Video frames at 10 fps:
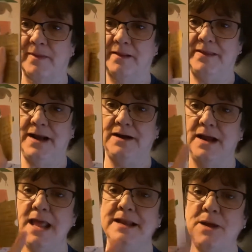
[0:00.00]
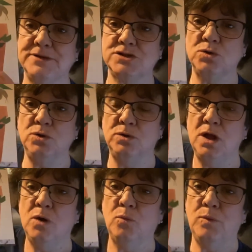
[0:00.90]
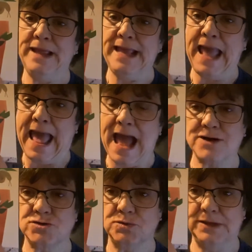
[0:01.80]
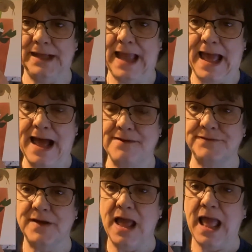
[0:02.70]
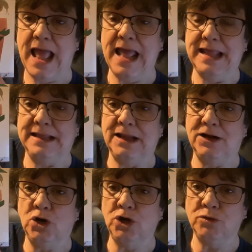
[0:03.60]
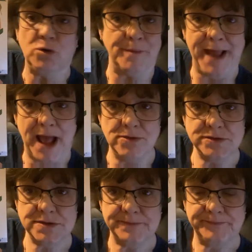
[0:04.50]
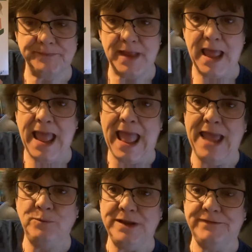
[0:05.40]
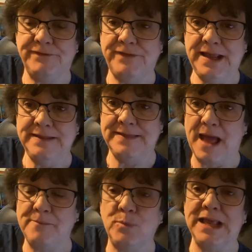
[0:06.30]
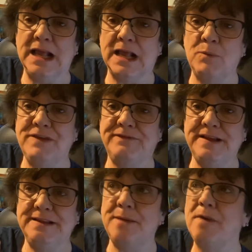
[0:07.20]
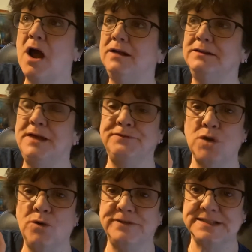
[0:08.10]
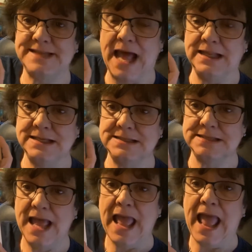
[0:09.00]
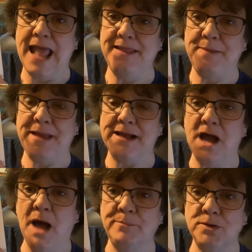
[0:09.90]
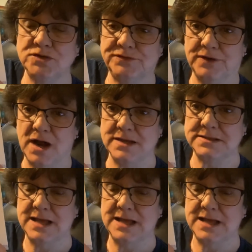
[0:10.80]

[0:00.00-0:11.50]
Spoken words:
There. Now at school, we actually have a earthworm house, and we feed them. We feed them our leftover salads, and they make compost for us.